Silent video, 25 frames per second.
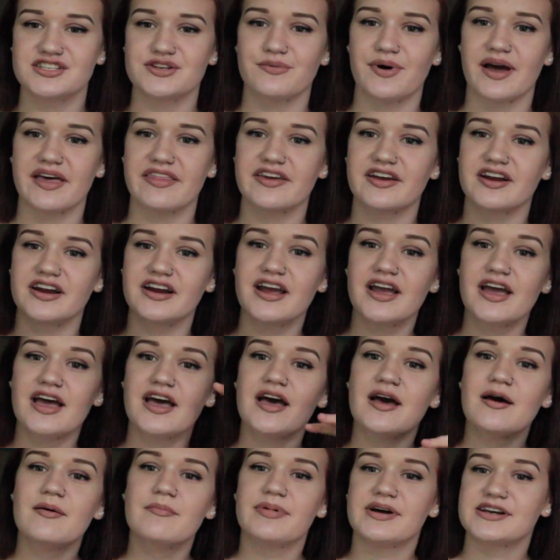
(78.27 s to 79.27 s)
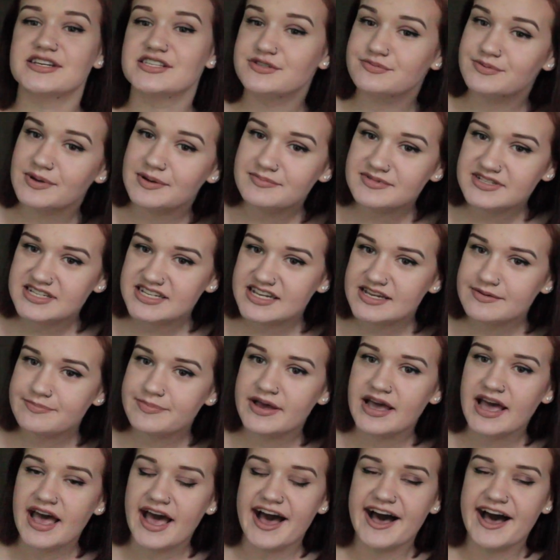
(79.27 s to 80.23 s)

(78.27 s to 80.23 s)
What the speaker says: the Weather by Swim Deep.